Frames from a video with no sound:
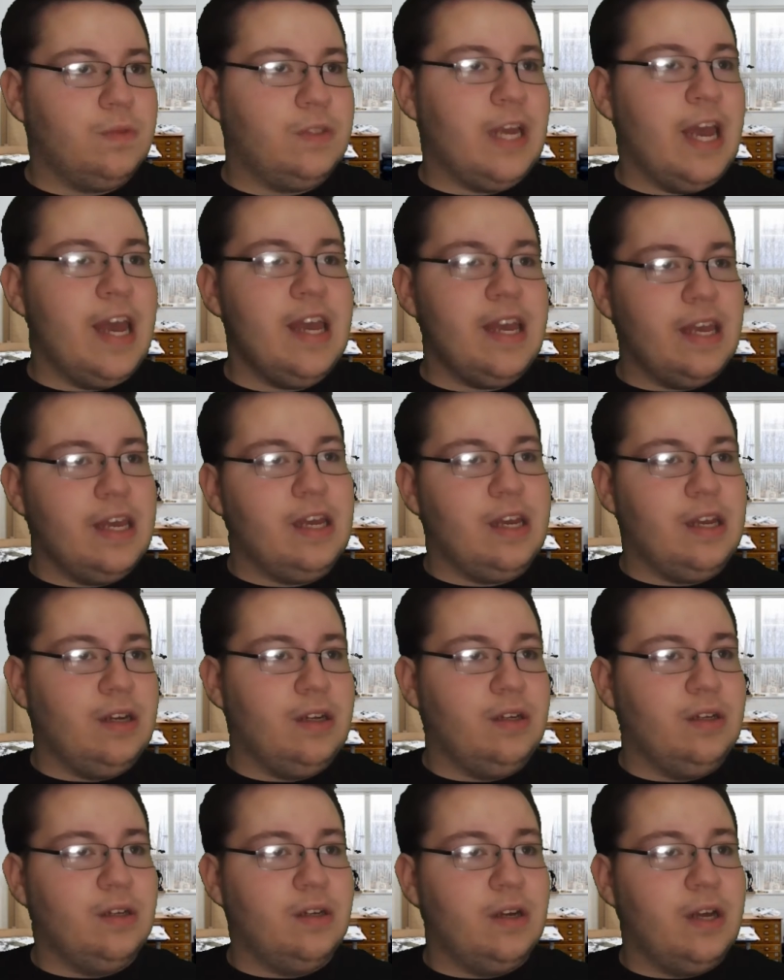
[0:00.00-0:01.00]

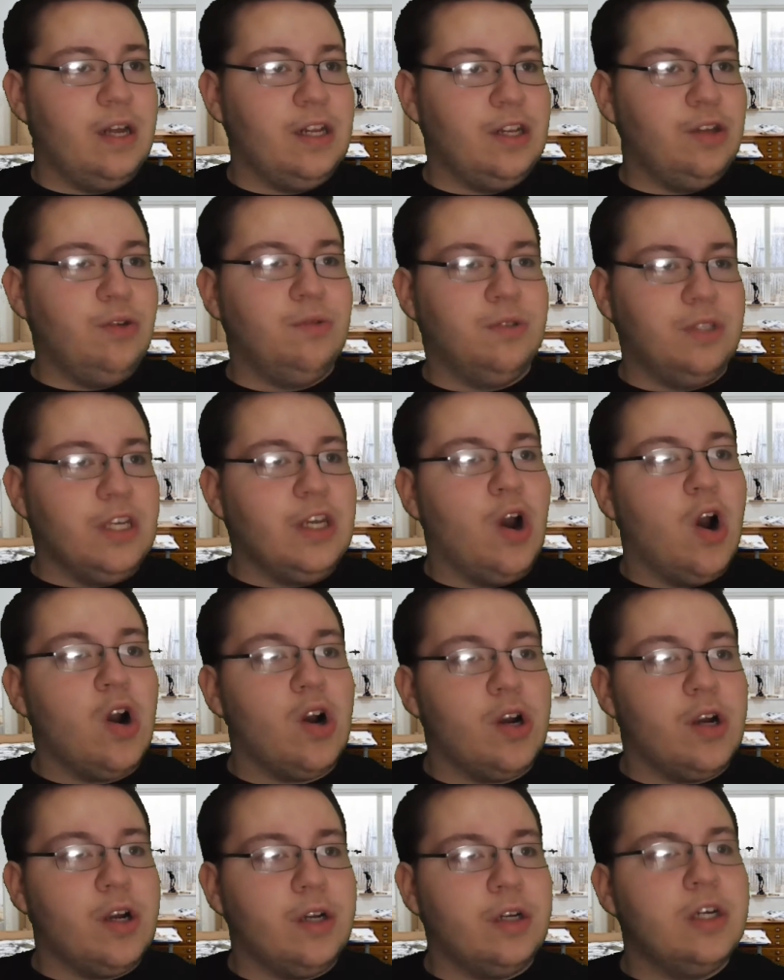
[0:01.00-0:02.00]
taking and using
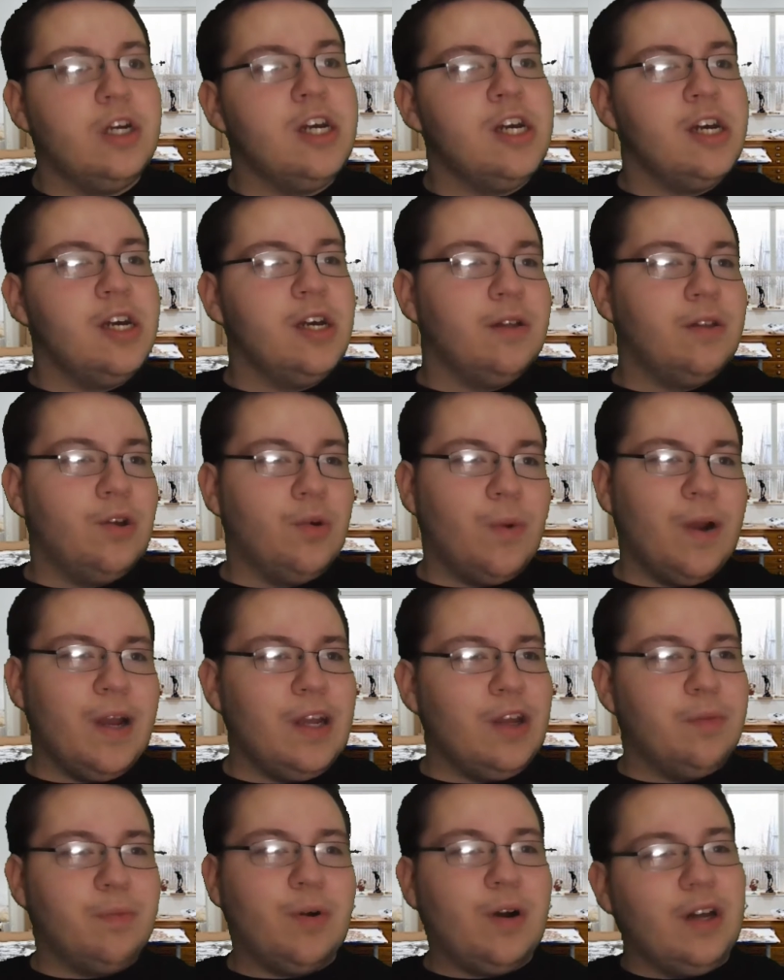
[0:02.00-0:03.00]
art, the way
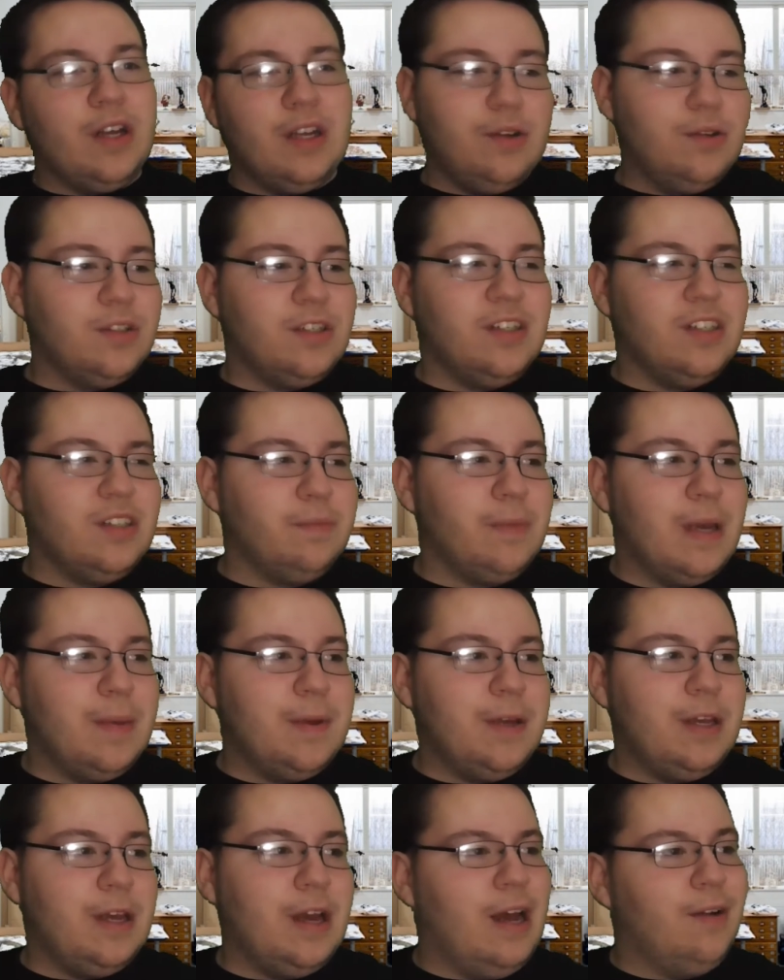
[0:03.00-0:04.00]
you'd probably use it is
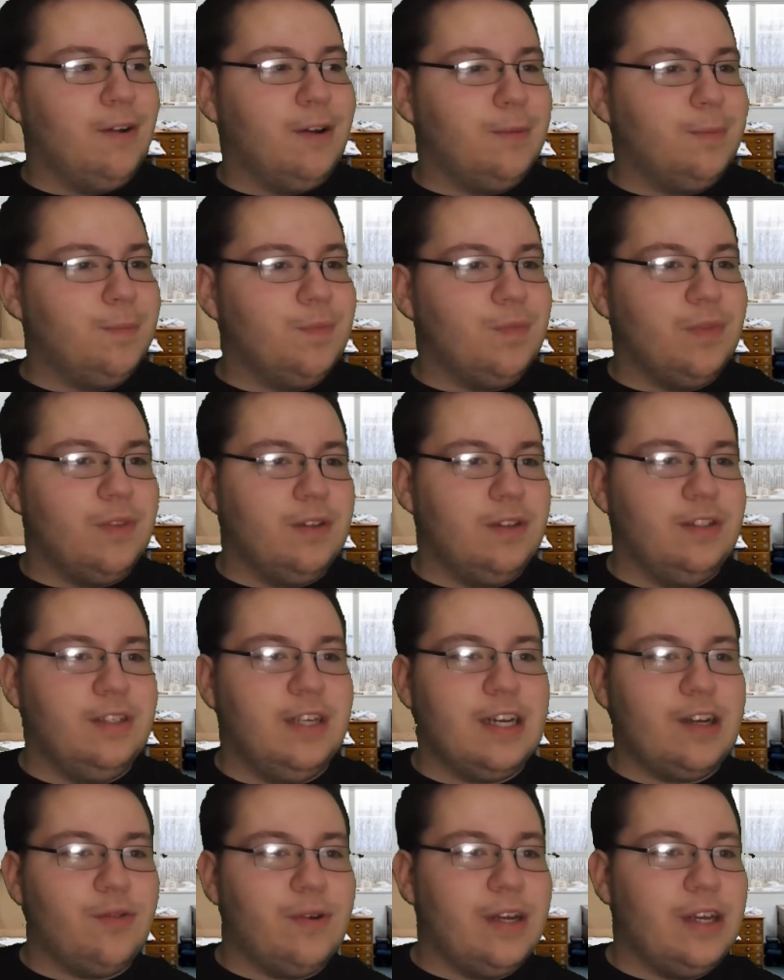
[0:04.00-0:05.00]
maybe, I don't know,
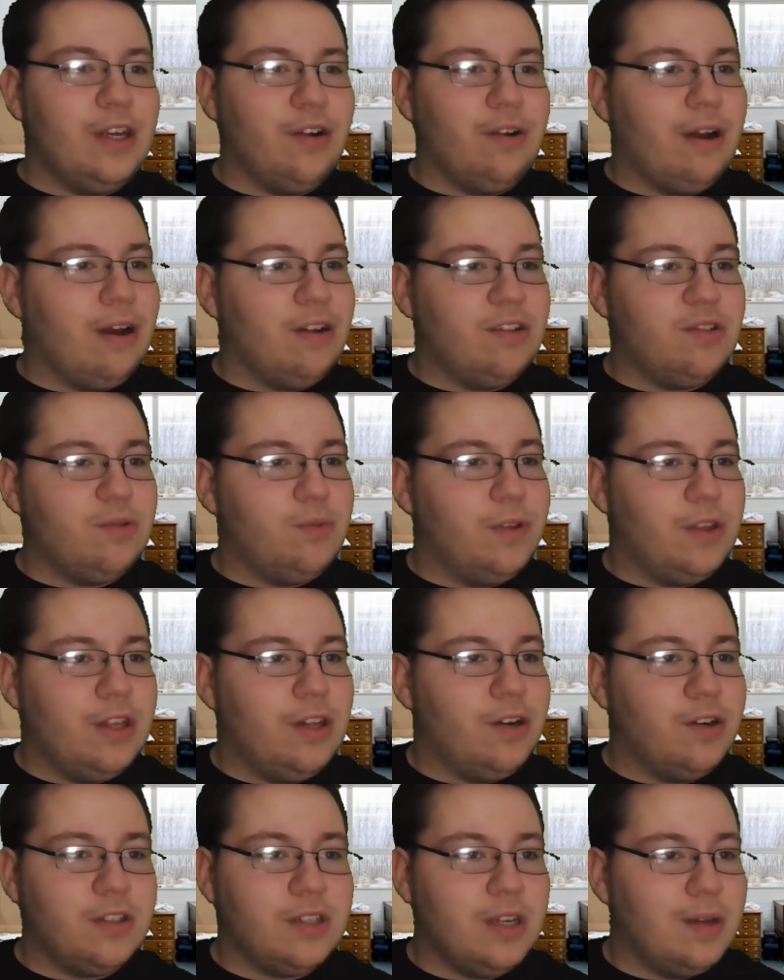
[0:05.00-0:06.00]
decorate your house with
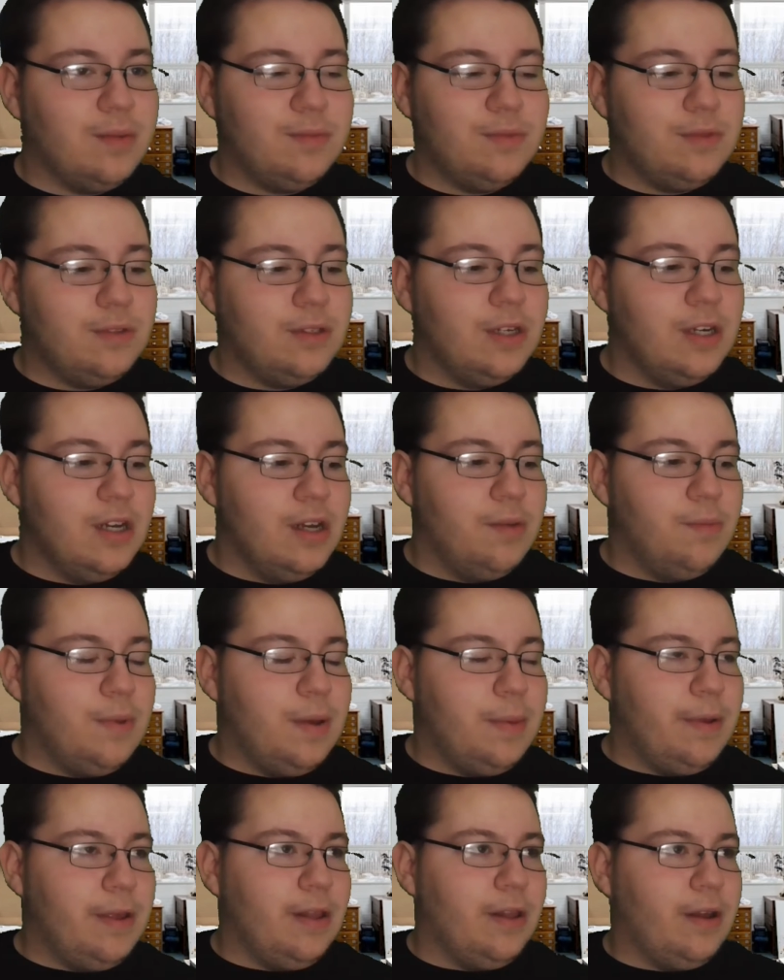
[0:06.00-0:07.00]
it or something.
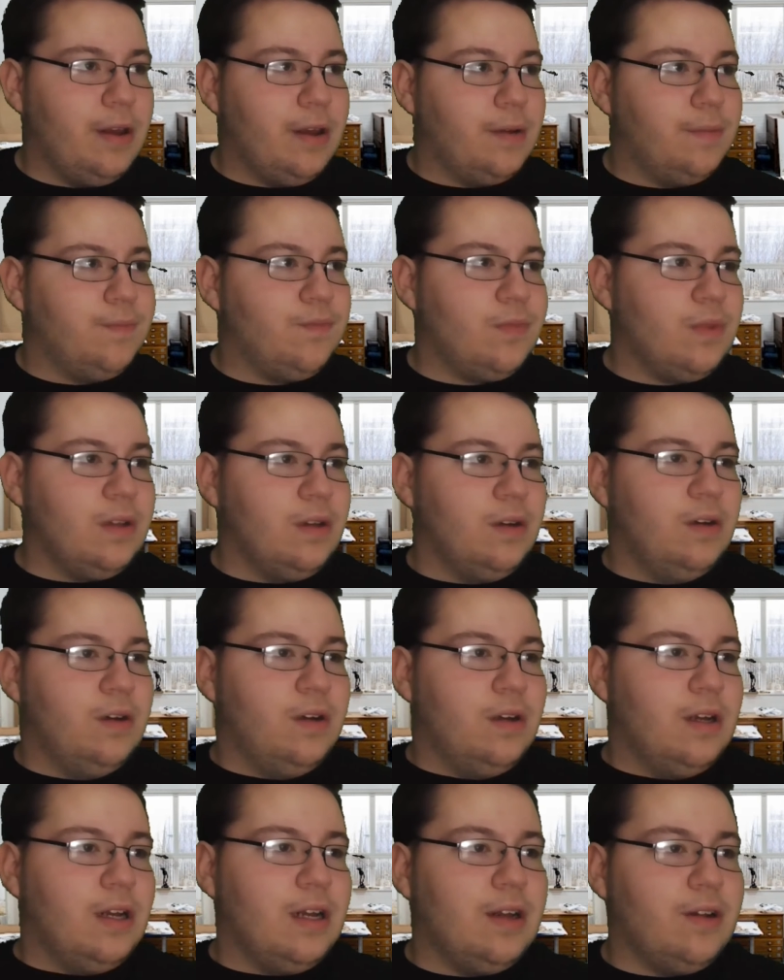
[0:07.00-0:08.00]
Maybe, like,
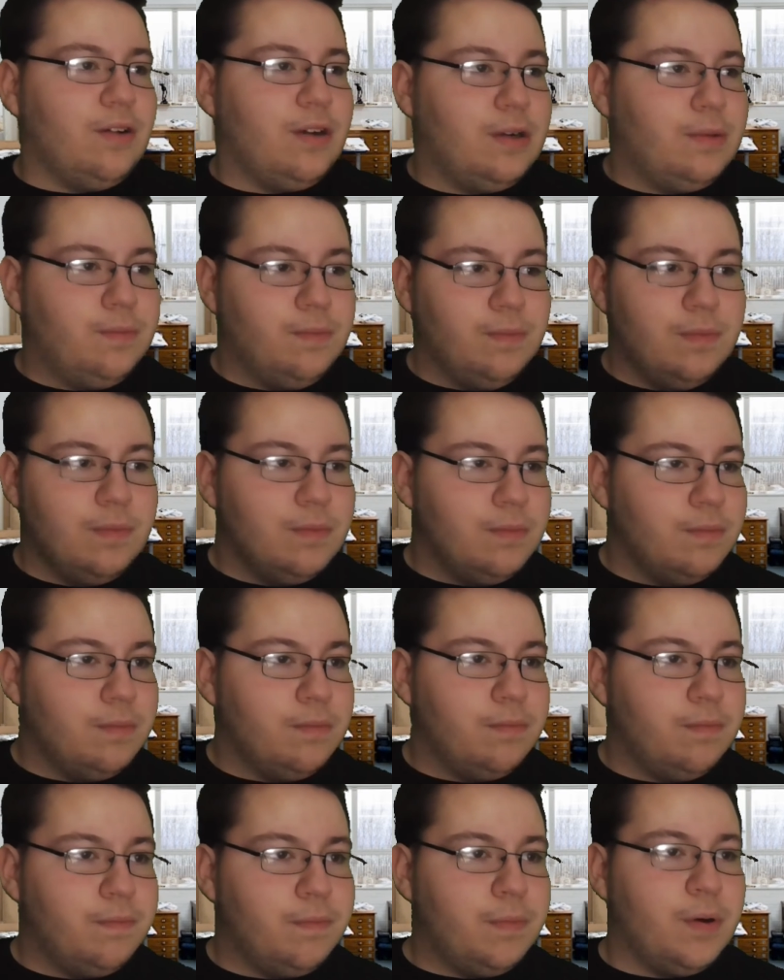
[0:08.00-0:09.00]
I don't know,
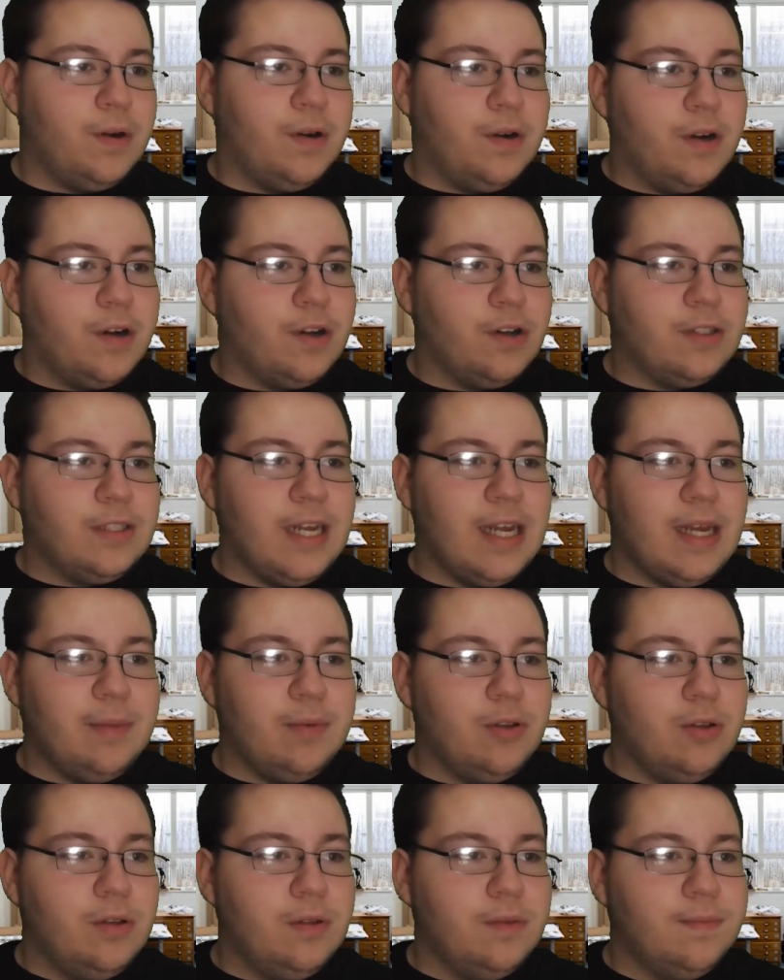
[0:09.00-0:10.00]
put it on your
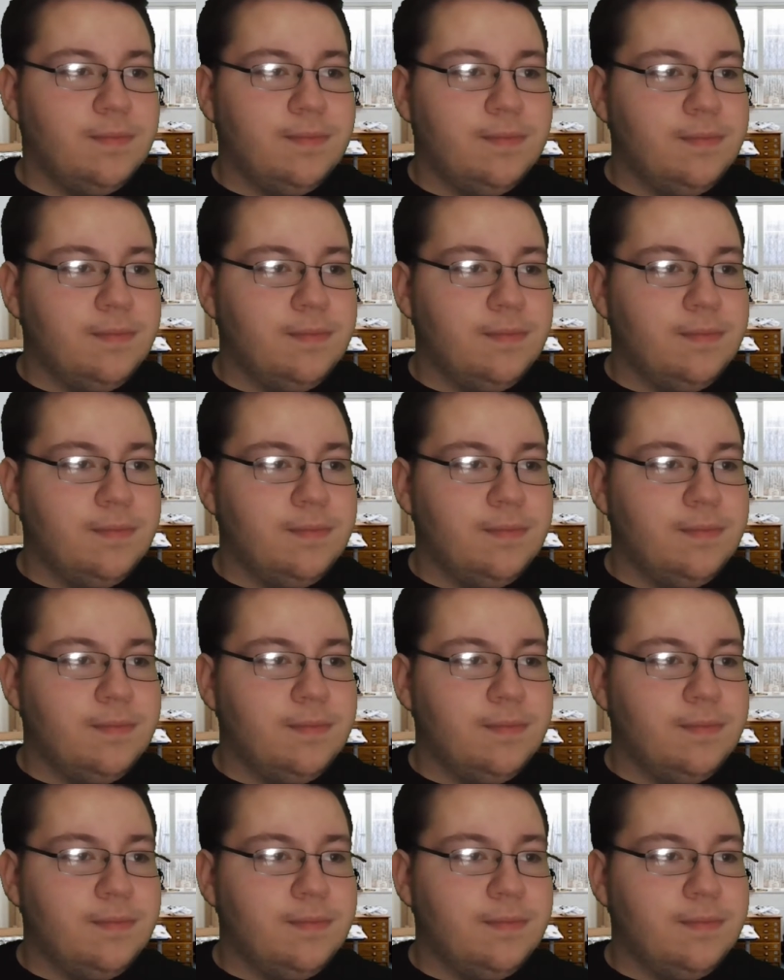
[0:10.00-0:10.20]
table.